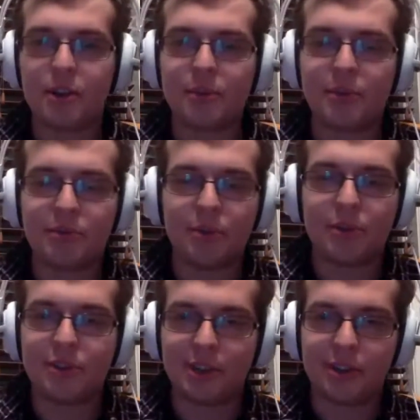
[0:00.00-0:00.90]
before the
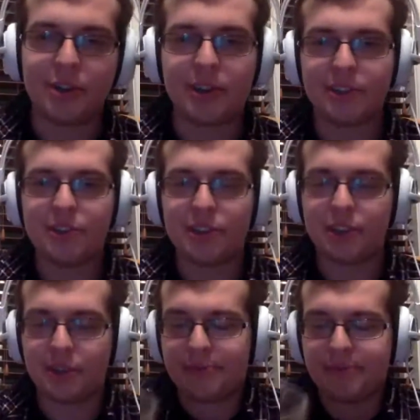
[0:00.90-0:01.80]
show, during the
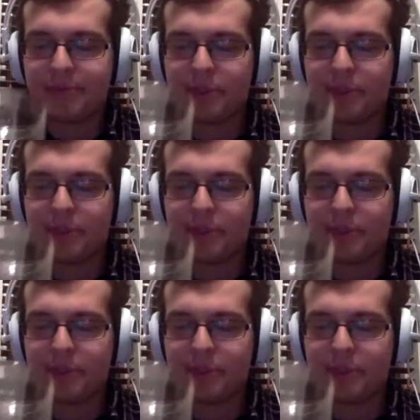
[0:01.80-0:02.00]
show. Who